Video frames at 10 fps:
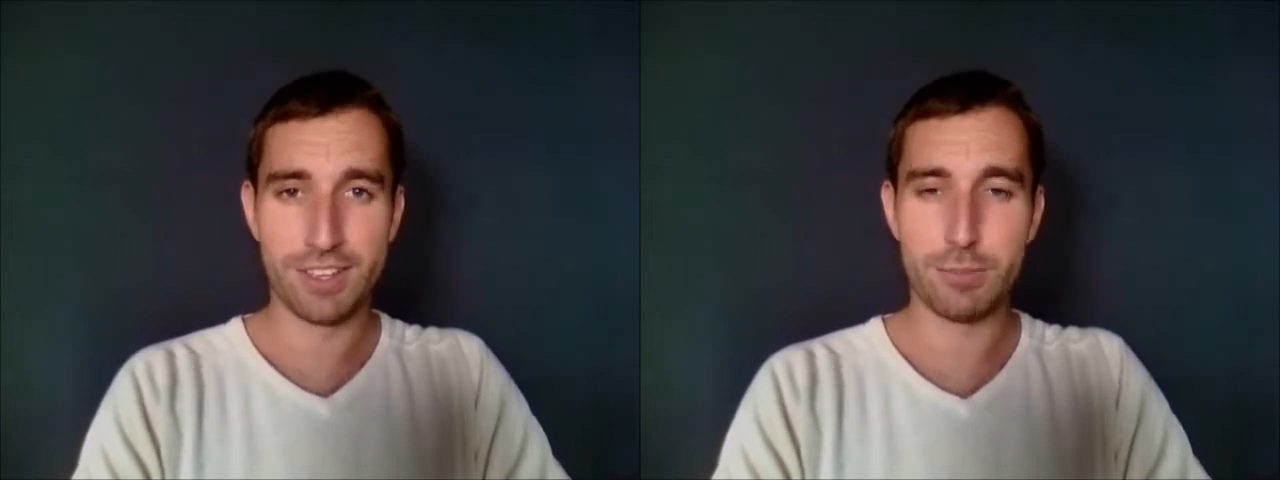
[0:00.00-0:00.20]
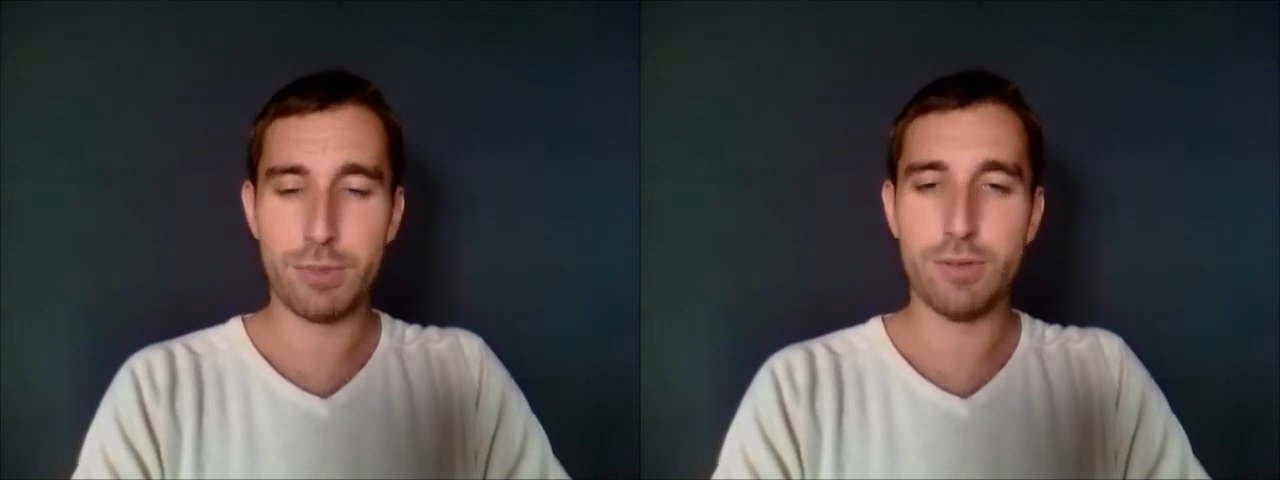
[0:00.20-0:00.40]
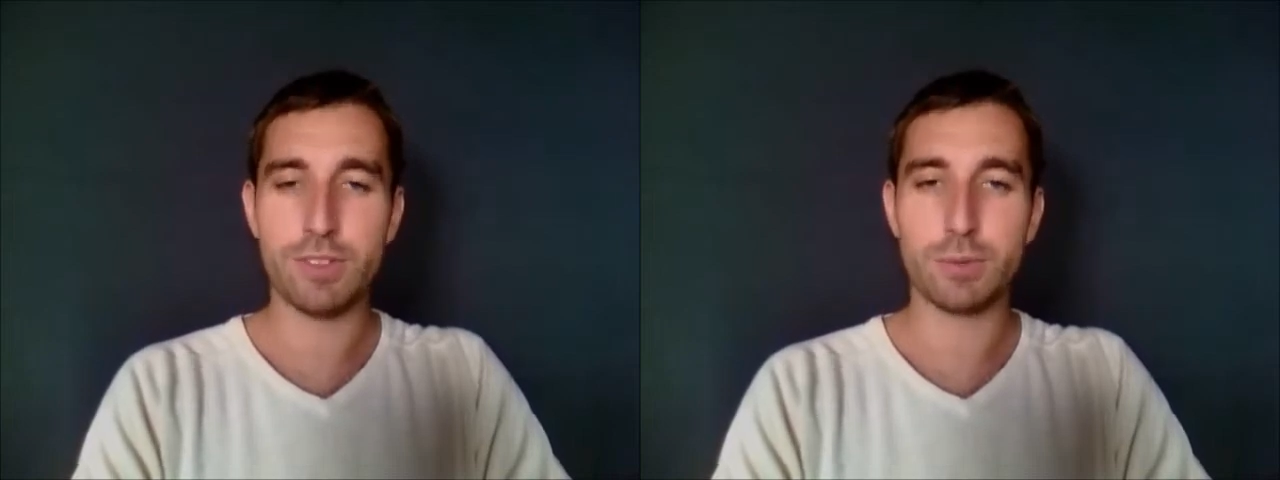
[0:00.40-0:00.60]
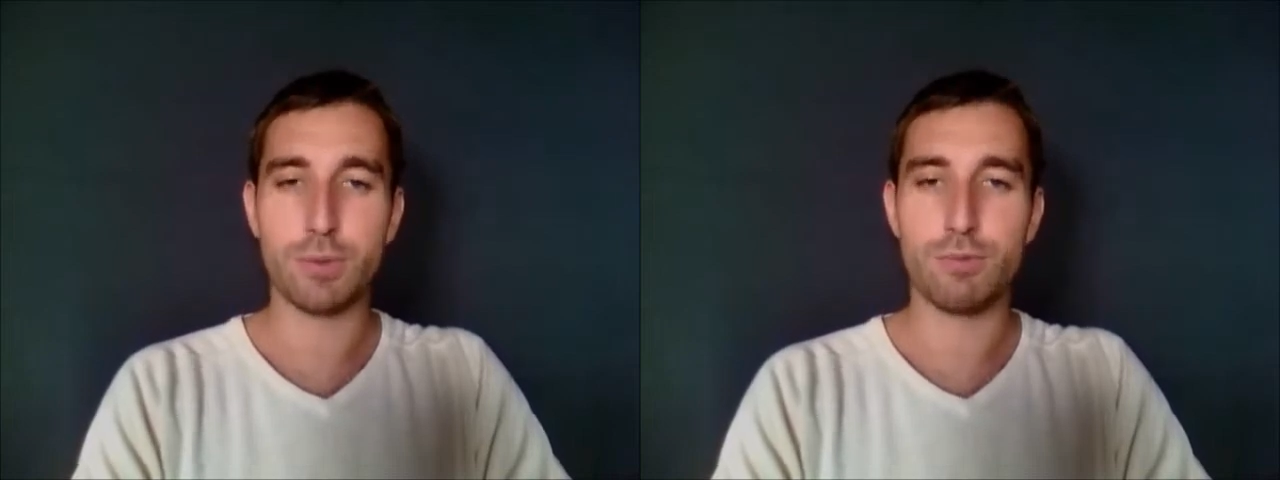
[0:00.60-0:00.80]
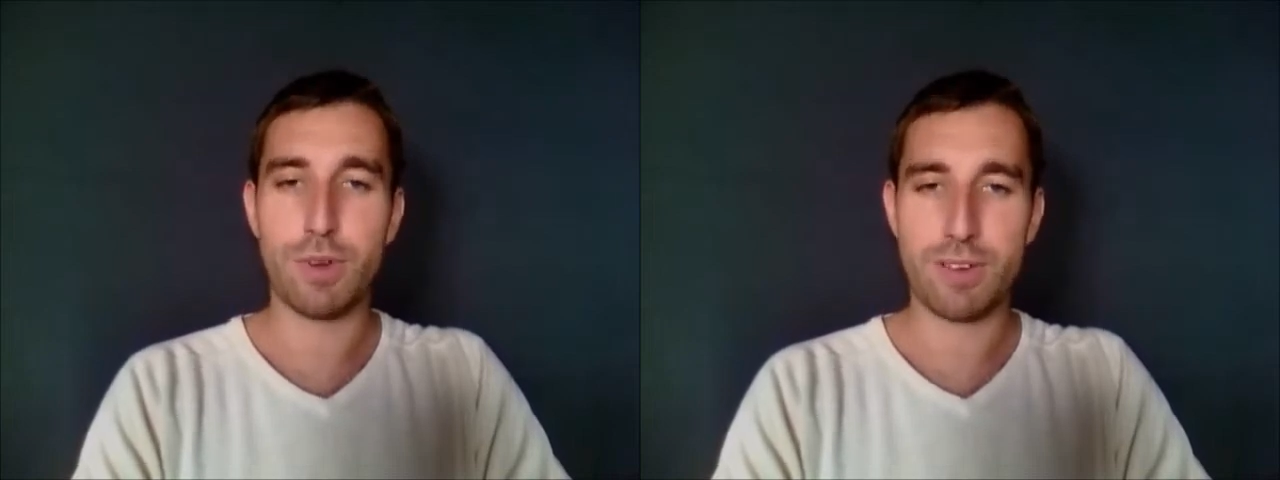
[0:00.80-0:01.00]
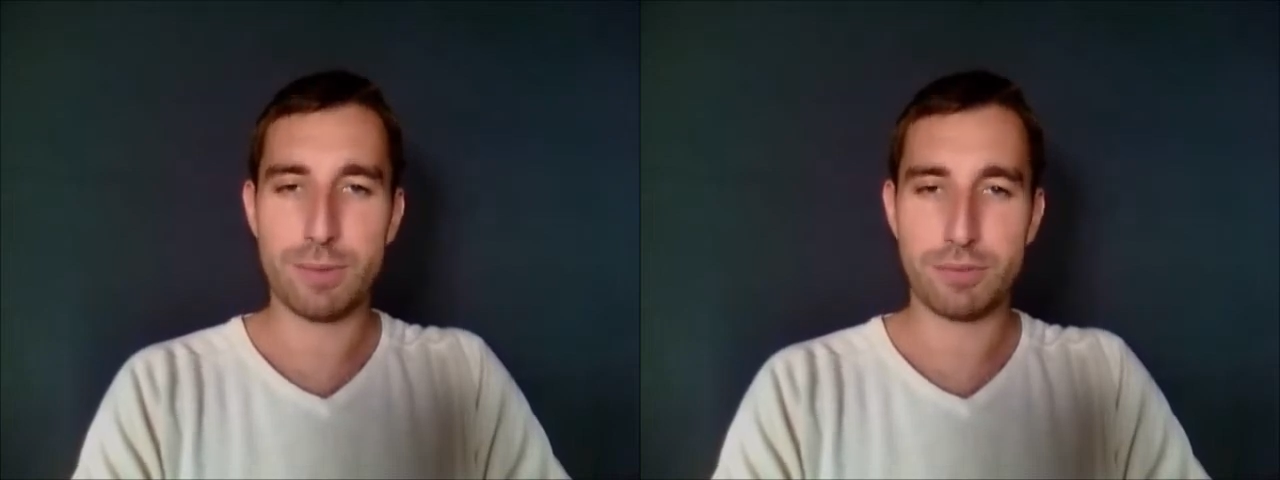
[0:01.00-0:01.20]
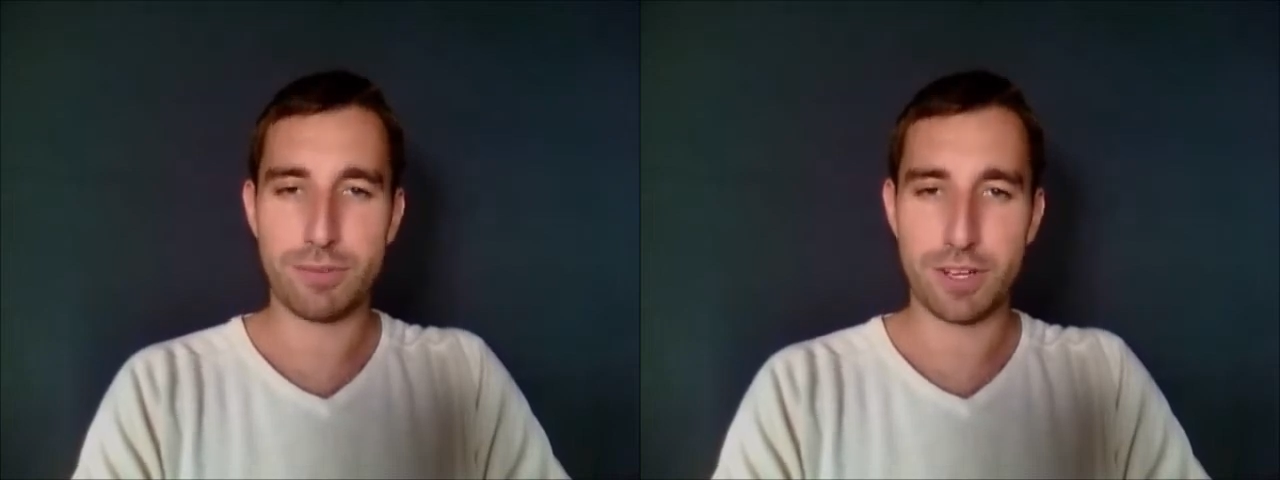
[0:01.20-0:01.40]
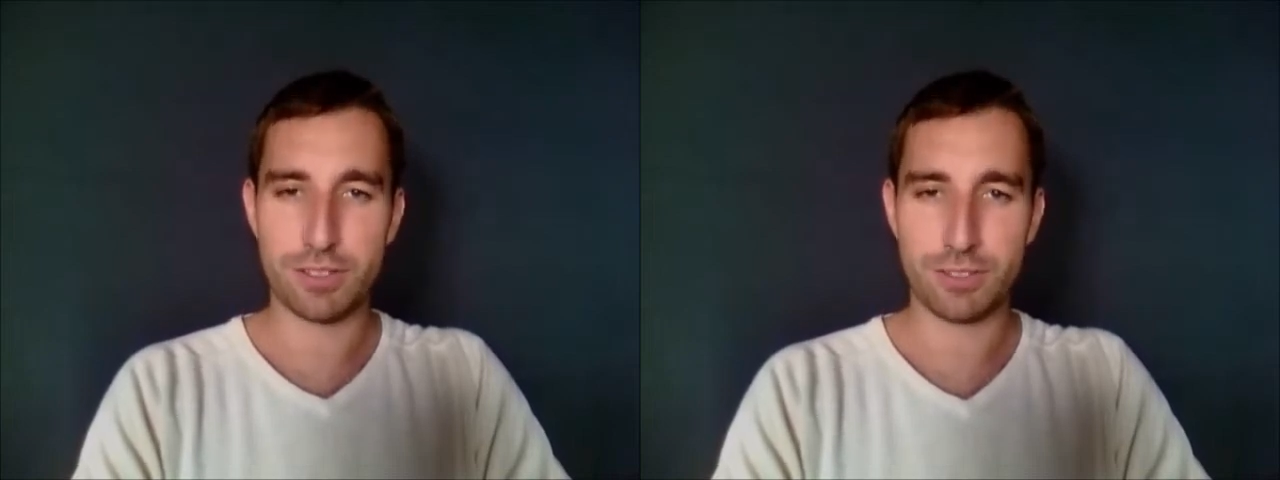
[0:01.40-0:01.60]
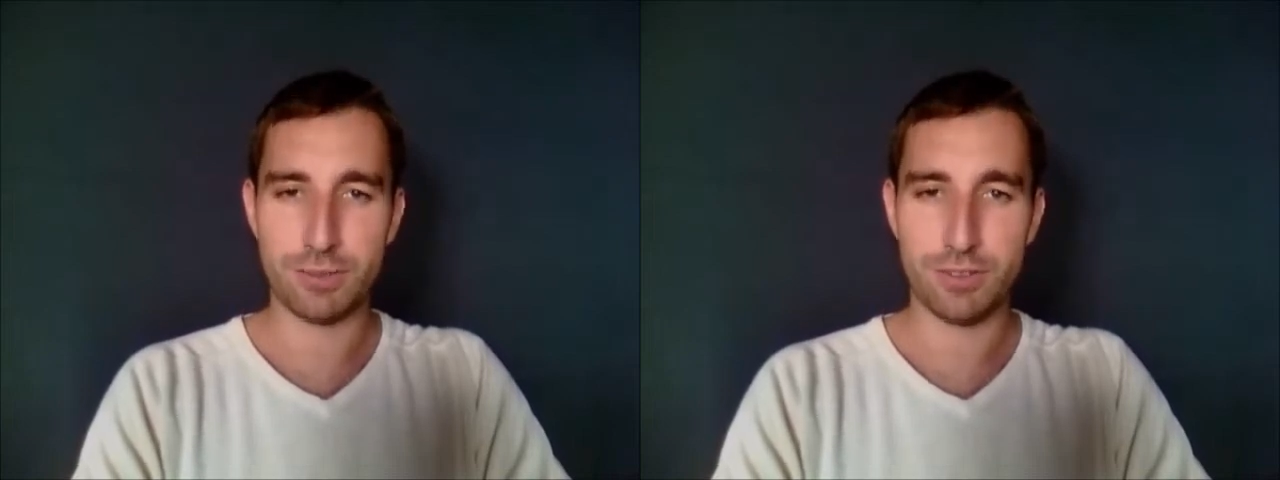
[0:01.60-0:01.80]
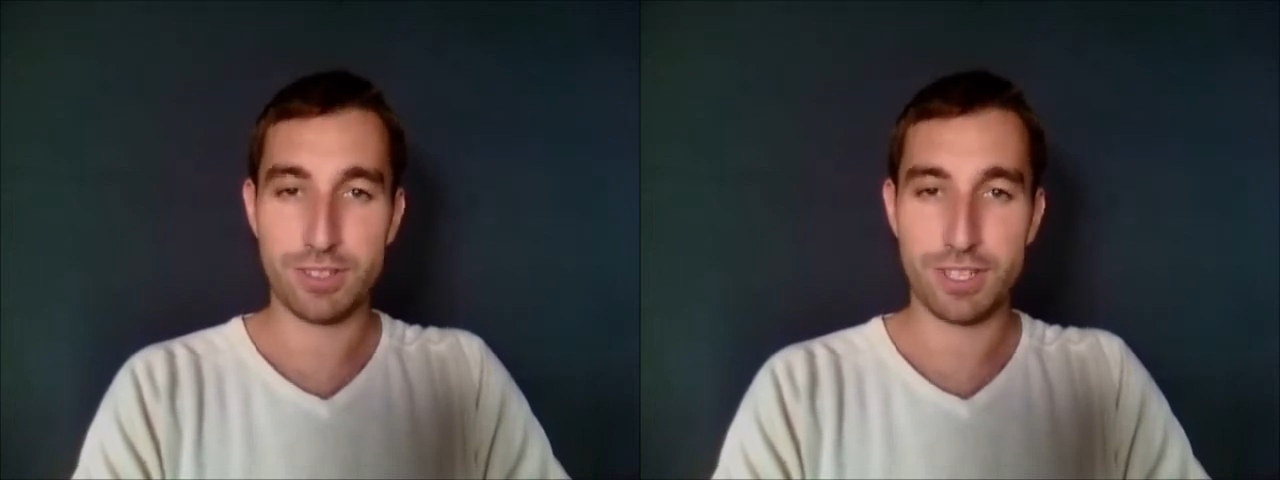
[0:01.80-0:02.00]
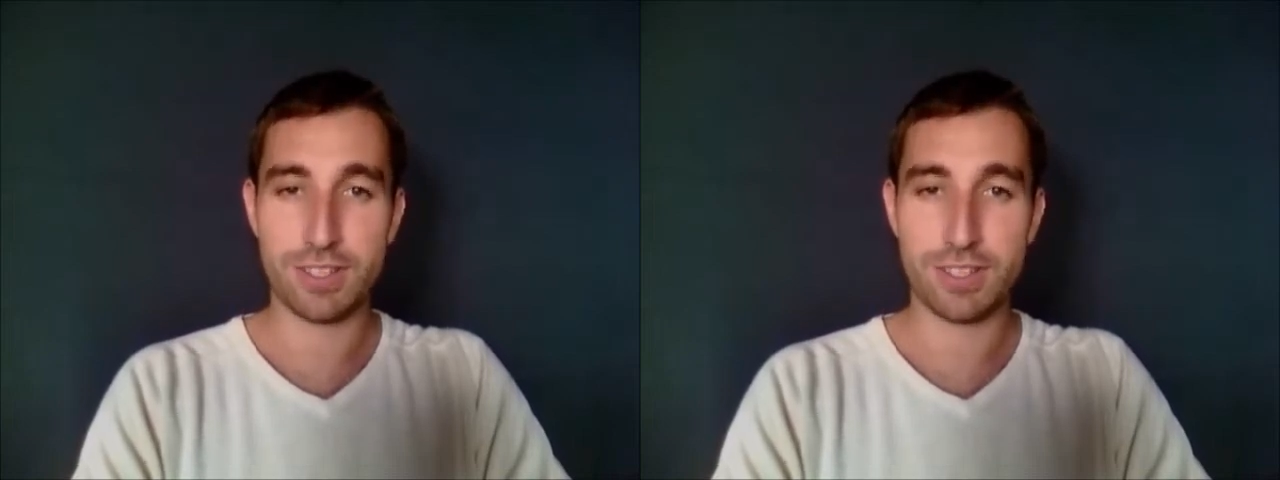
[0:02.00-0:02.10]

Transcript: The movers were very professional,